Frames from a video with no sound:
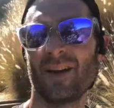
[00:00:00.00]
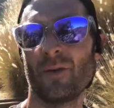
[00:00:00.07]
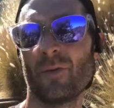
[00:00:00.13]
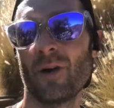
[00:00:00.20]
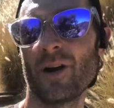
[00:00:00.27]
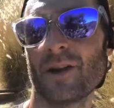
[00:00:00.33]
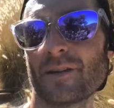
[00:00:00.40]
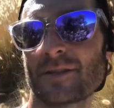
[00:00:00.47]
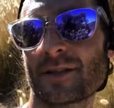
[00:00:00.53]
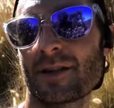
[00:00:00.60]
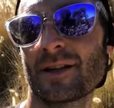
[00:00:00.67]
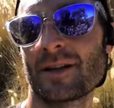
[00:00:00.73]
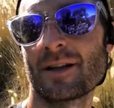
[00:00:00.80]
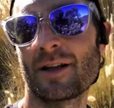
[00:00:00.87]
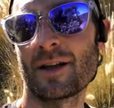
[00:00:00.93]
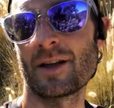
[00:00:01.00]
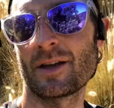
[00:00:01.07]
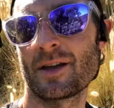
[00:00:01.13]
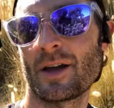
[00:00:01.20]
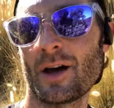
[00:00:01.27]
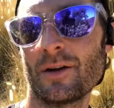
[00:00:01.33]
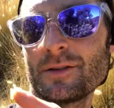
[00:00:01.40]
Whereas
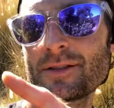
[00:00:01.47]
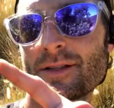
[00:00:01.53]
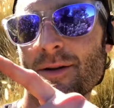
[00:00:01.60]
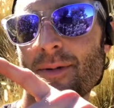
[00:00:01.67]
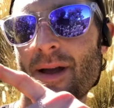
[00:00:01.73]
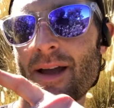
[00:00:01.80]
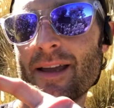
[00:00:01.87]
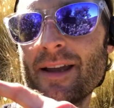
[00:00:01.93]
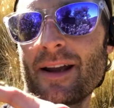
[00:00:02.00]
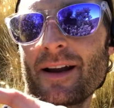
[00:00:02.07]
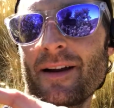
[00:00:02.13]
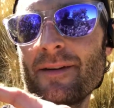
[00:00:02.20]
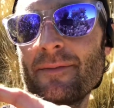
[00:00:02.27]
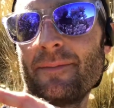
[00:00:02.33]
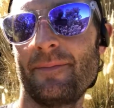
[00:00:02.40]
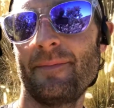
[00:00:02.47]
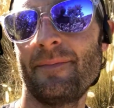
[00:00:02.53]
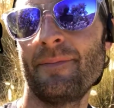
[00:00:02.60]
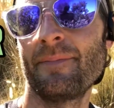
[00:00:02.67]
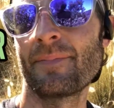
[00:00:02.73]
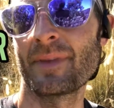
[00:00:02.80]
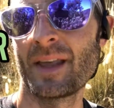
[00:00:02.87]
Codester back here,
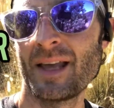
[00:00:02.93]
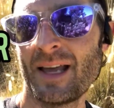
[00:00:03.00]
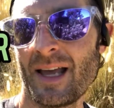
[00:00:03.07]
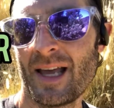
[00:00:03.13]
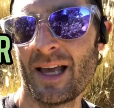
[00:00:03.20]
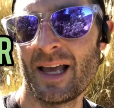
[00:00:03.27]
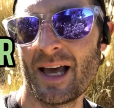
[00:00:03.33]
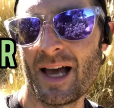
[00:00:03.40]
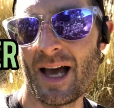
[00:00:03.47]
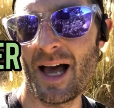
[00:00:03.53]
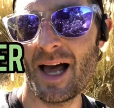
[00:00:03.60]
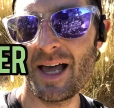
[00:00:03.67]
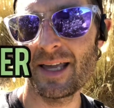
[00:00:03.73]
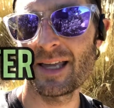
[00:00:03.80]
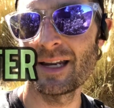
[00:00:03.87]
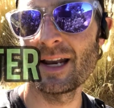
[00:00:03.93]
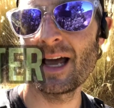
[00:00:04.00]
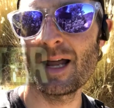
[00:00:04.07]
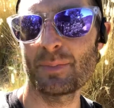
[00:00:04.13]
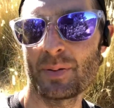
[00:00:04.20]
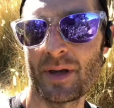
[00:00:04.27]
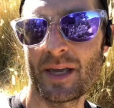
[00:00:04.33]
I
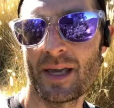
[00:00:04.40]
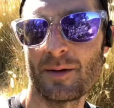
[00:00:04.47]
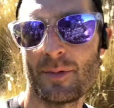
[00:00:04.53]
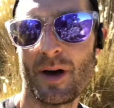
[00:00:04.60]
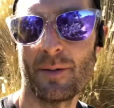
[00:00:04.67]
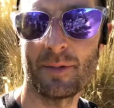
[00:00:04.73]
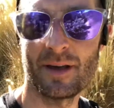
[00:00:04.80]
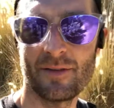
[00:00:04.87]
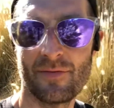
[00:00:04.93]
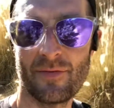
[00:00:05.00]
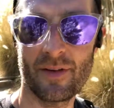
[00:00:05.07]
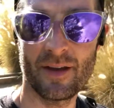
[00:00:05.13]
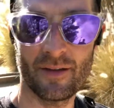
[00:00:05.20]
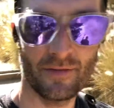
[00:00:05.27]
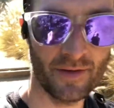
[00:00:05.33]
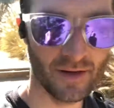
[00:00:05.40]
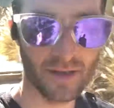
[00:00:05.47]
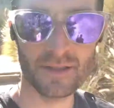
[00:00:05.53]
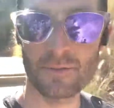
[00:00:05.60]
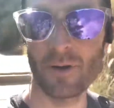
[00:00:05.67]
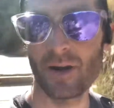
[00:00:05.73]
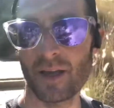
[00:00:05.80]
cannot pick him up. If he
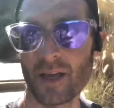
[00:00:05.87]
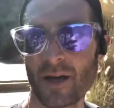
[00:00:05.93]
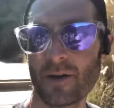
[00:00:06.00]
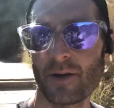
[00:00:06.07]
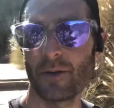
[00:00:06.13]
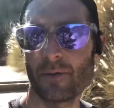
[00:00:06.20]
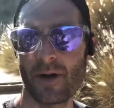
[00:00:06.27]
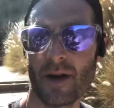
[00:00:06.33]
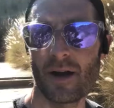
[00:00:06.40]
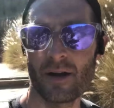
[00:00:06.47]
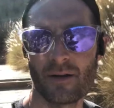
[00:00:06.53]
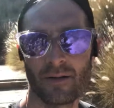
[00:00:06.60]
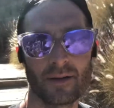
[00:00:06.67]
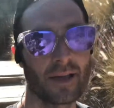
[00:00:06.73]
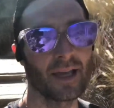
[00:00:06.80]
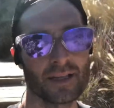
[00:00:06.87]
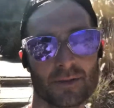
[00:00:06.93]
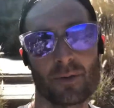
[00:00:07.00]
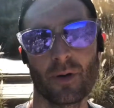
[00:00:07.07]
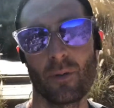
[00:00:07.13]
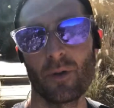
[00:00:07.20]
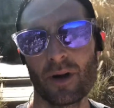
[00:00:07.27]
doesn't want to go anywhere, guess
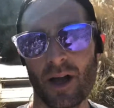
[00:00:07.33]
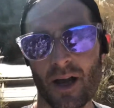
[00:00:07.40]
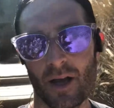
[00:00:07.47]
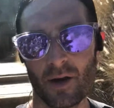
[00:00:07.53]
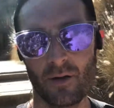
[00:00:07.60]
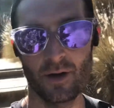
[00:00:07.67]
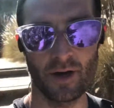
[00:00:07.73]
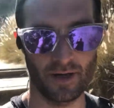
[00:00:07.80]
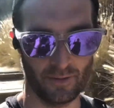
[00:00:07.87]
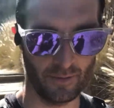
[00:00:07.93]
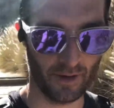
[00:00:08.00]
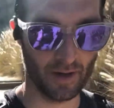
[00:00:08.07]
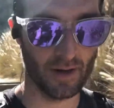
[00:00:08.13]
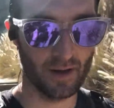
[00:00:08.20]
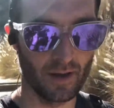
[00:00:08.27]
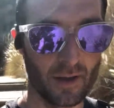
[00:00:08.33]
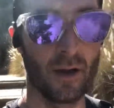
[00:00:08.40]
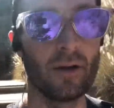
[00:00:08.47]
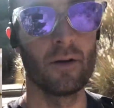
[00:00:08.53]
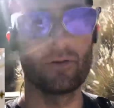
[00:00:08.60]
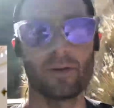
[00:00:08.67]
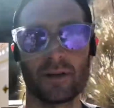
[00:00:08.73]
what? We're not going anywhere.
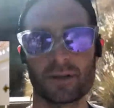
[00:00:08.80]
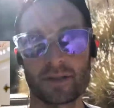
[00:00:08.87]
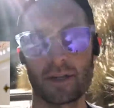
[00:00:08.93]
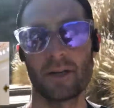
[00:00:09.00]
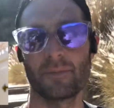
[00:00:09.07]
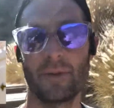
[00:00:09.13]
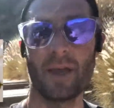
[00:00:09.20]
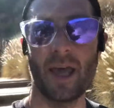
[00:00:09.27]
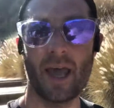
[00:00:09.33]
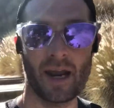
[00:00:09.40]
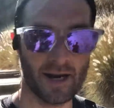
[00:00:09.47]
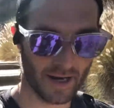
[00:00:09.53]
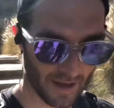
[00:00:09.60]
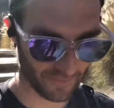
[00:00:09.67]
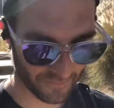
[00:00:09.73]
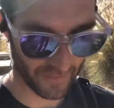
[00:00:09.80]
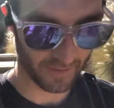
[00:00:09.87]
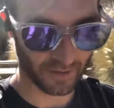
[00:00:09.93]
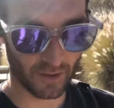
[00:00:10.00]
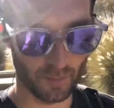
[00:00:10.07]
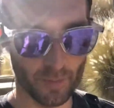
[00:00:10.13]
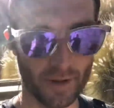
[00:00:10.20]
We're just going to be hanging out for a
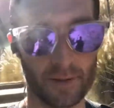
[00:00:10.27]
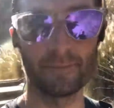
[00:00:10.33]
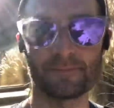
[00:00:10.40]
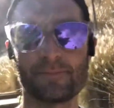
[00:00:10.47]
little bit.